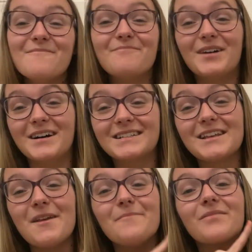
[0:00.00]
But
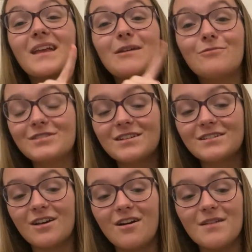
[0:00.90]
it was a good
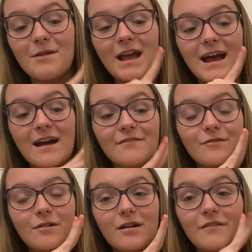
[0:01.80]
time. I have
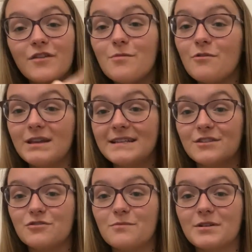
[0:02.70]
a few more Lisa
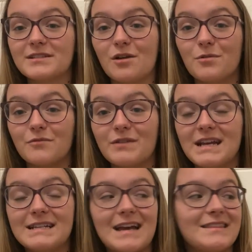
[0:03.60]
Jewell books that I want to
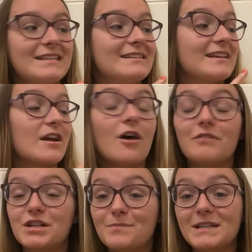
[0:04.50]
read, and this has
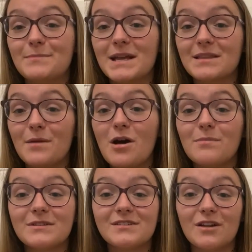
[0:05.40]
encouraged me to pick them
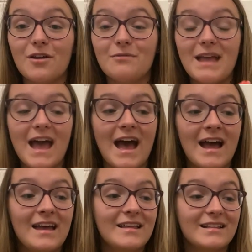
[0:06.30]
up. So yeah,
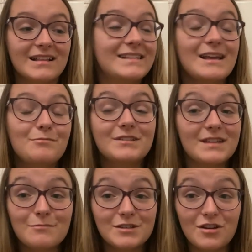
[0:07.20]
it
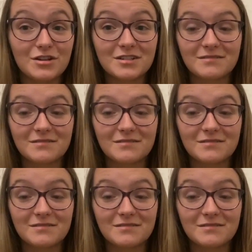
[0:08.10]
was good.